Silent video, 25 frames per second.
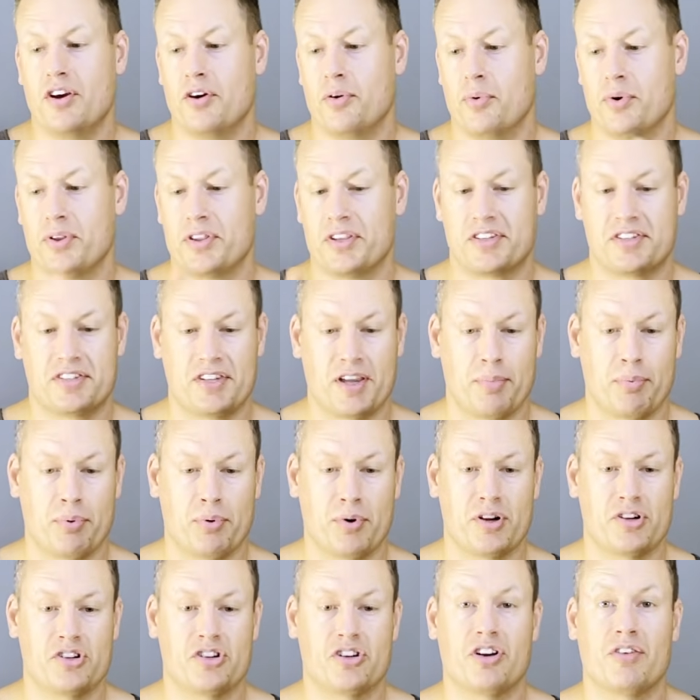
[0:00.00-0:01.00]
with a
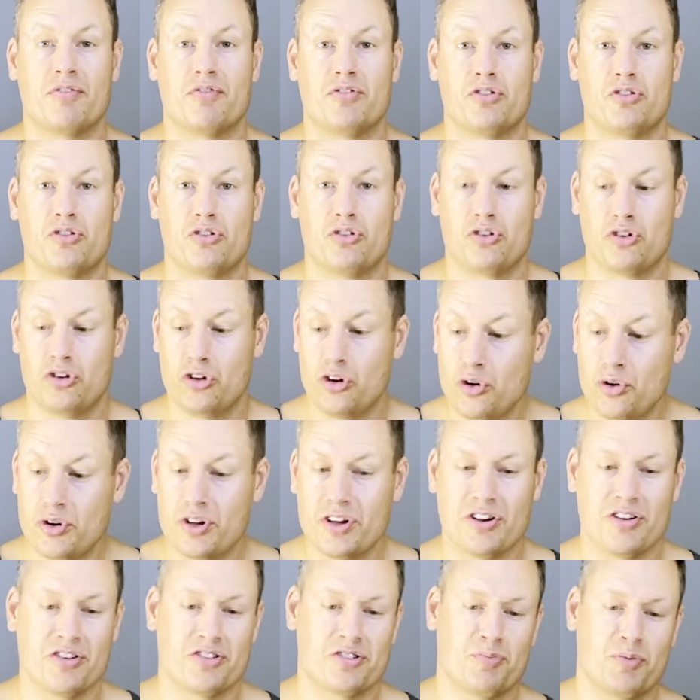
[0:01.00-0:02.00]
separation of 2
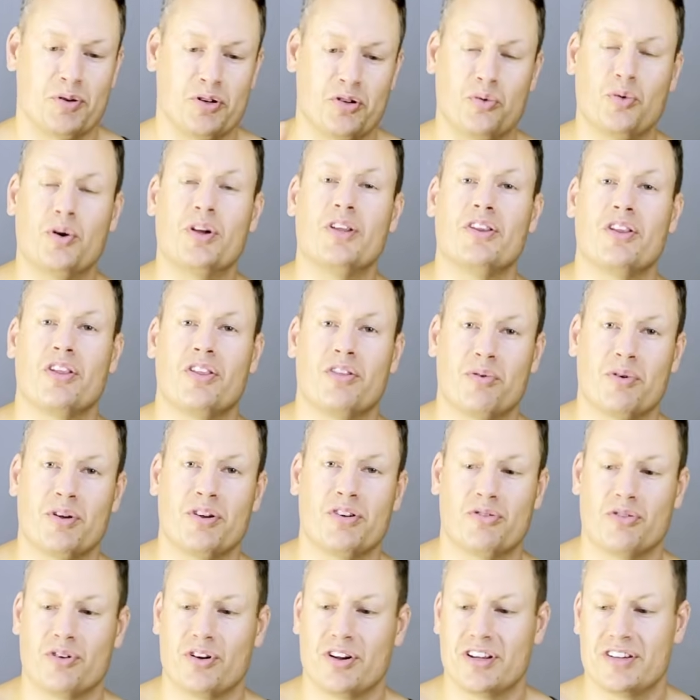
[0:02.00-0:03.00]
years between the three
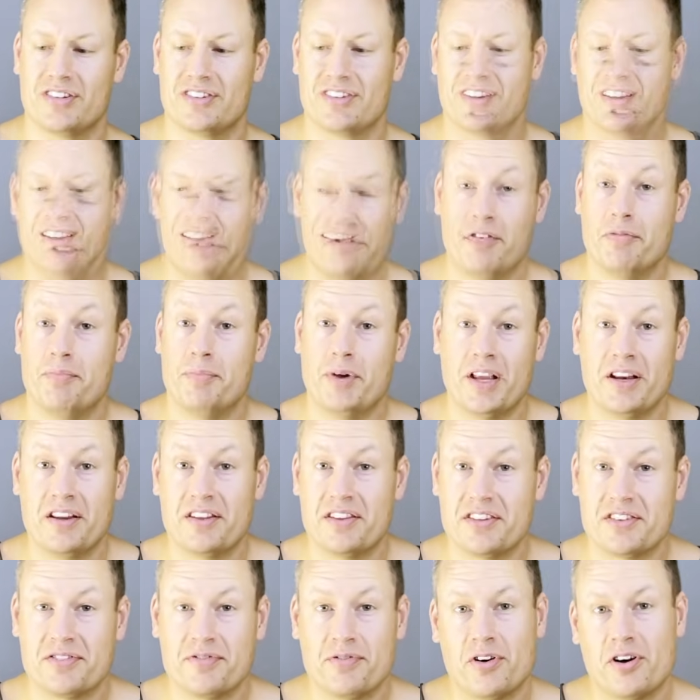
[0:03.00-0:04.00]
trees. If you've made it
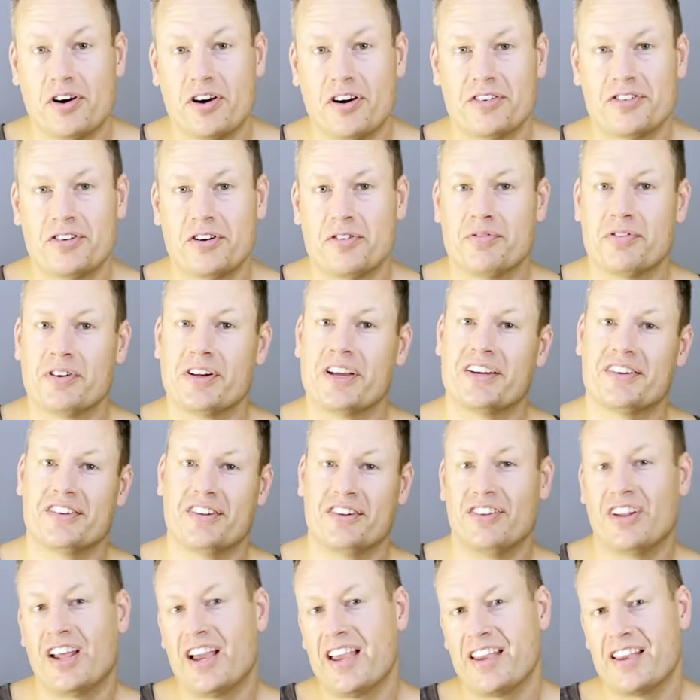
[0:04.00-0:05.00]
this far, don't forget to
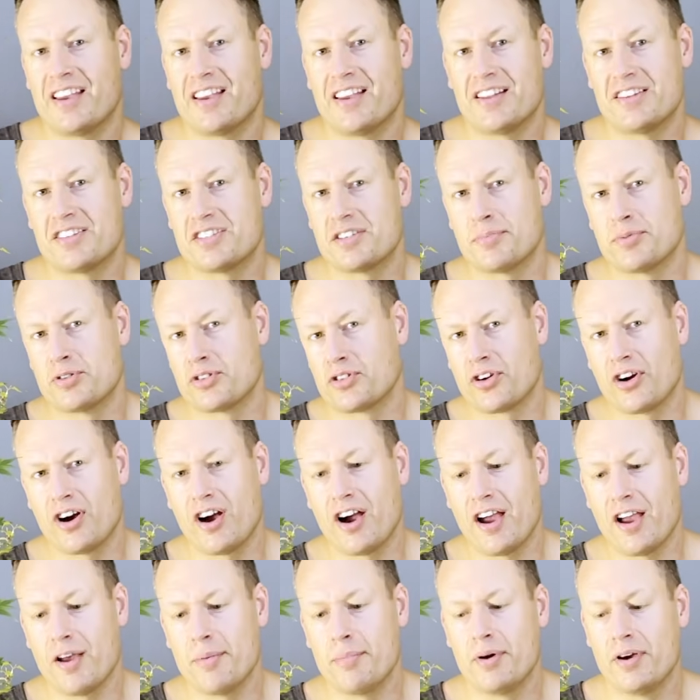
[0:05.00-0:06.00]
like and
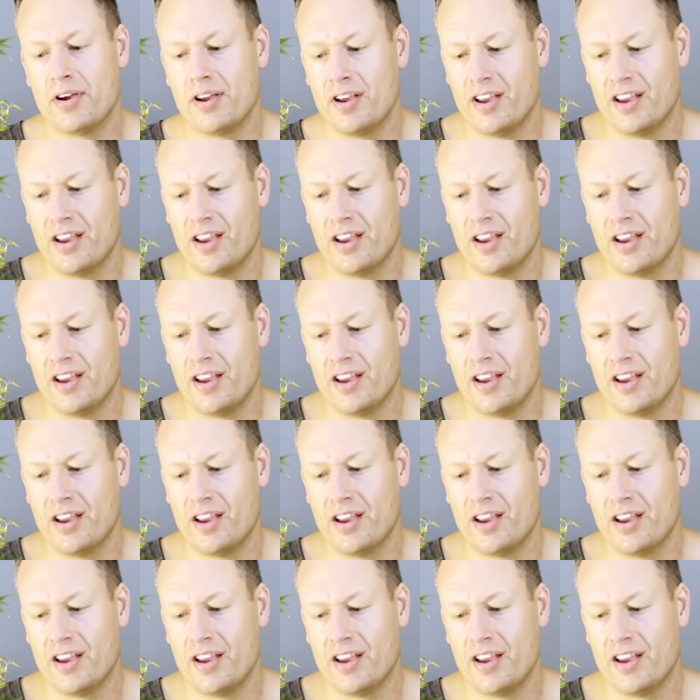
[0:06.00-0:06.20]
subscribe.